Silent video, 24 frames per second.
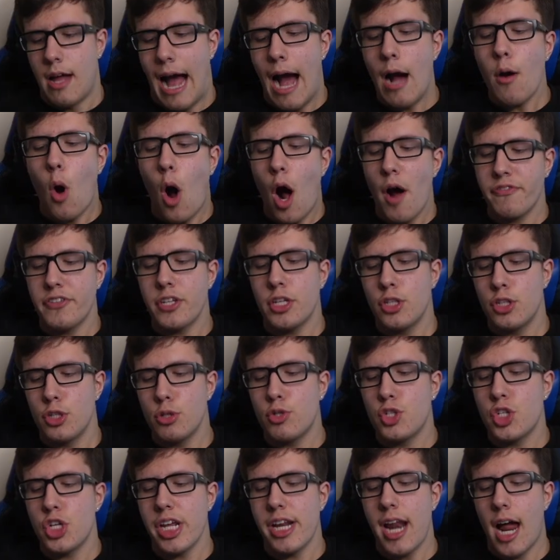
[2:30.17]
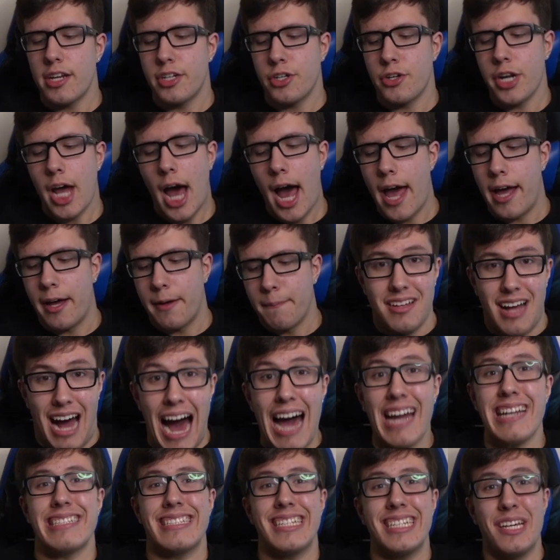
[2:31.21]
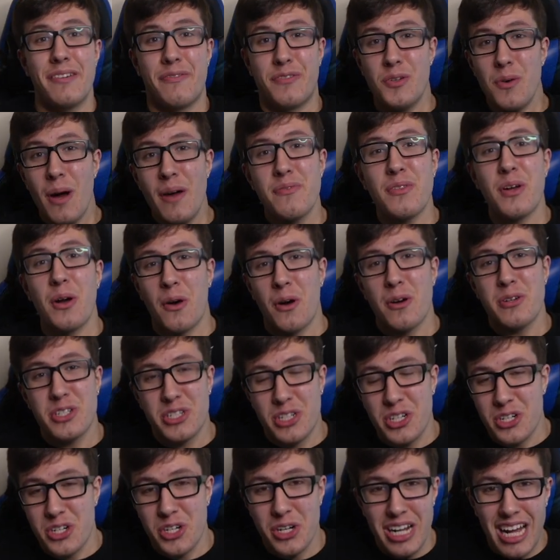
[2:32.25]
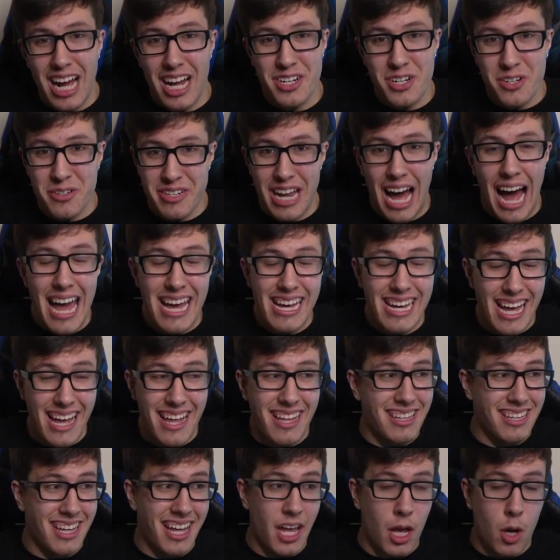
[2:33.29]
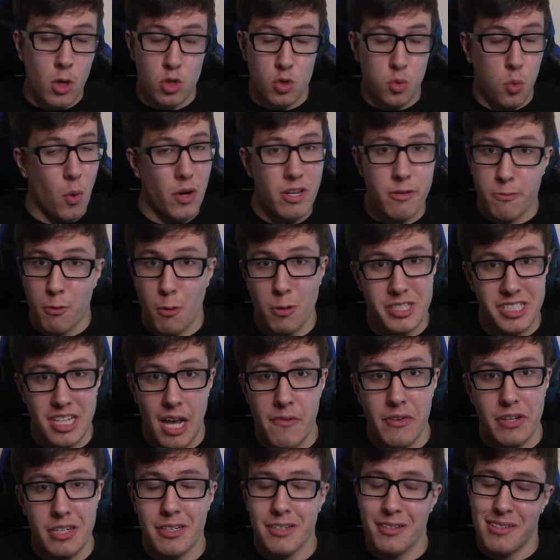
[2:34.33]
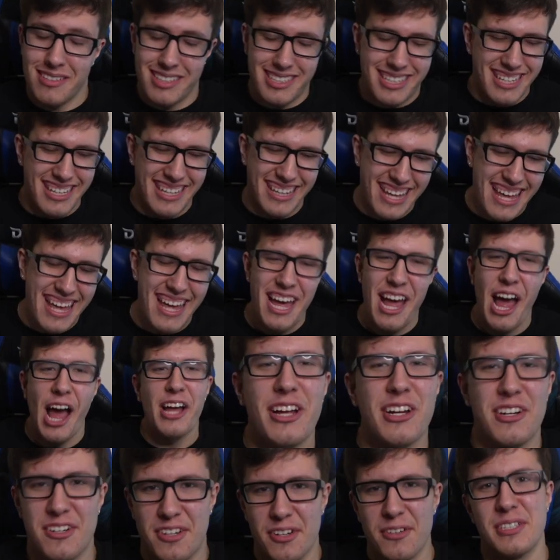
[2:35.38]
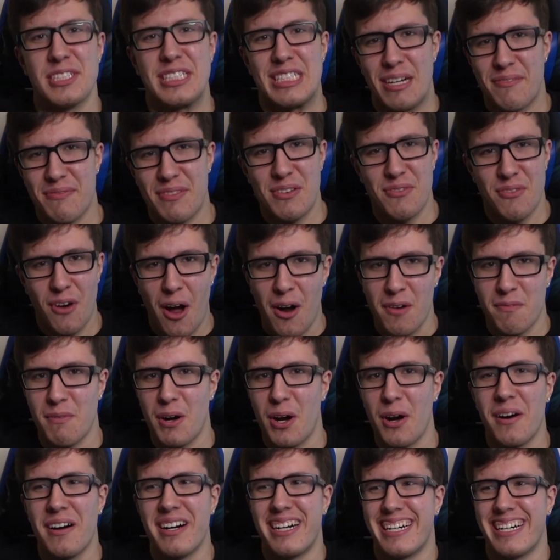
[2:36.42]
How often do you cheat on your diet? Honestly, if you have the urge to cheat on your diet like twenty-four seven, you're doing something wrong, bro.